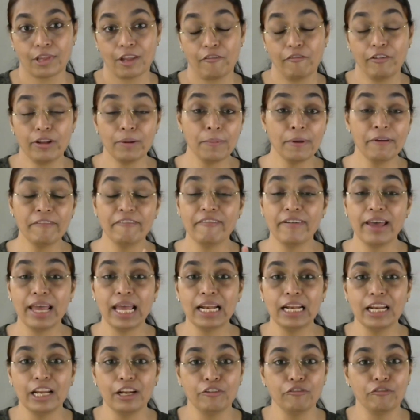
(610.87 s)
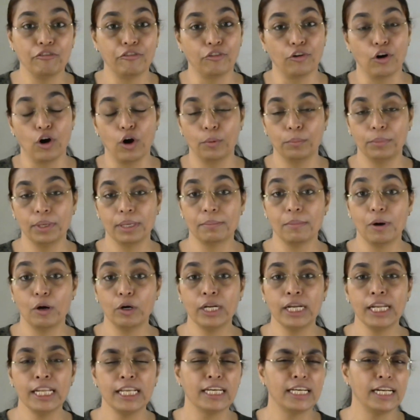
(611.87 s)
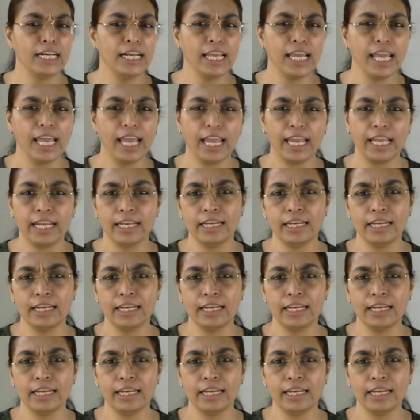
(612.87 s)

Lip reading: will be well informed about nearly